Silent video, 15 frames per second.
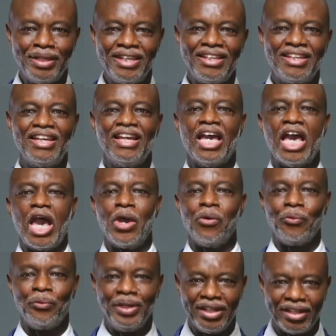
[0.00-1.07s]
me a
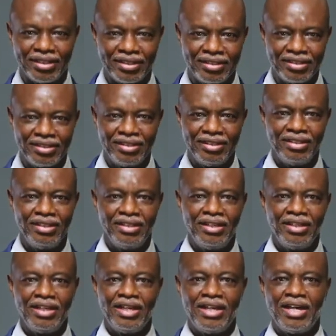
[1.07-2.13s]
winner.
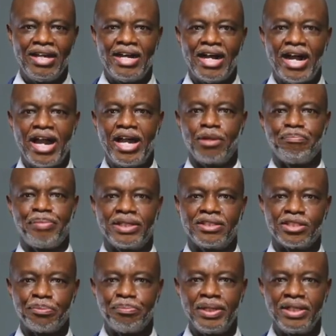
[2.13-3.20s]
I had
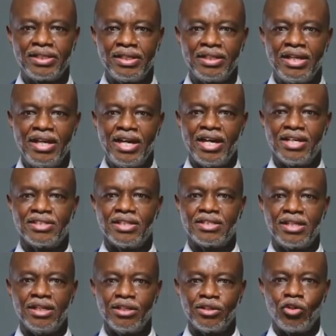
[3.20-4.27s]
participated as a
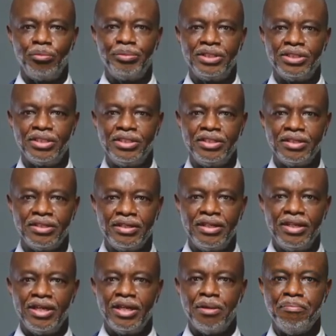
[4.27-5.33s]
telecom engineer
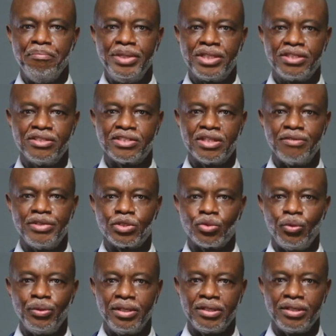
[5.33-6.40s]
and mission
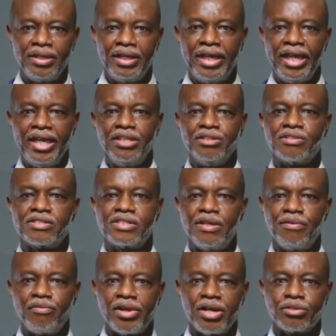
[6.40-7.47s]
service owner in
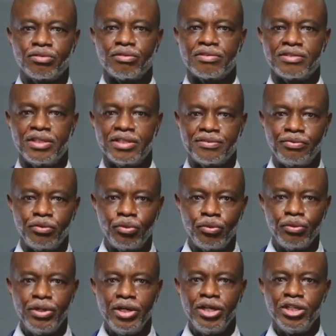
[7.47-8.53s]
several
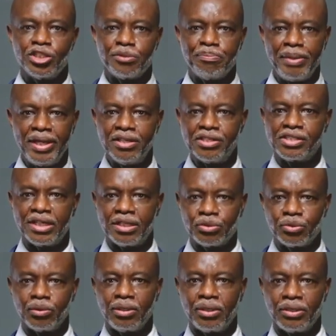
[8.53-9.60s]
successful space shuttle